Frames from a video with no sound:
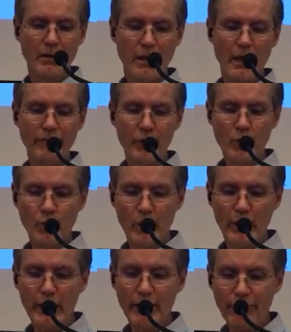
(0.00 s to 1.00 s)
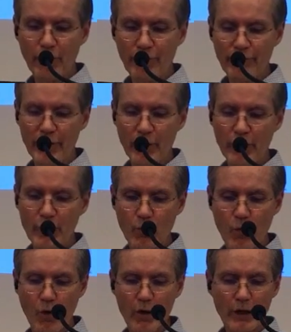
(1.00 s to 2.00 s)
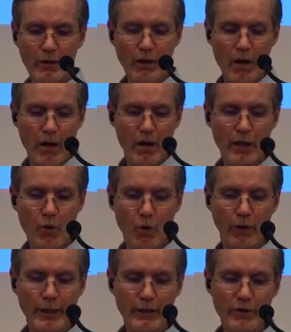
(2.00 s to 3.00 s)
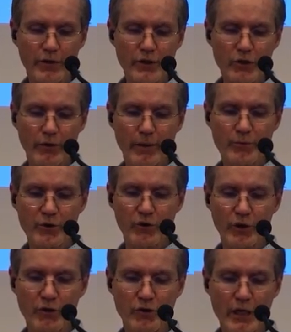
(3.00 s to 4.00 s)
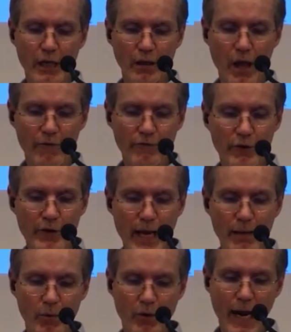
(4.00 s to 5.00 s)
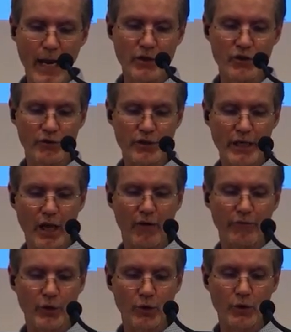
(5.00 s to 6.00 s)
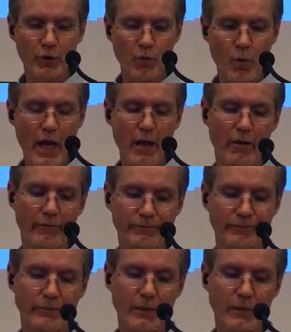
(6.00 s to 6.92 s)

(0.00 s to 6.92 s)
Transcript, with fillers: If you really fulfill the royal law according to the scripture, you shall love your neighbor as yourself, you do well.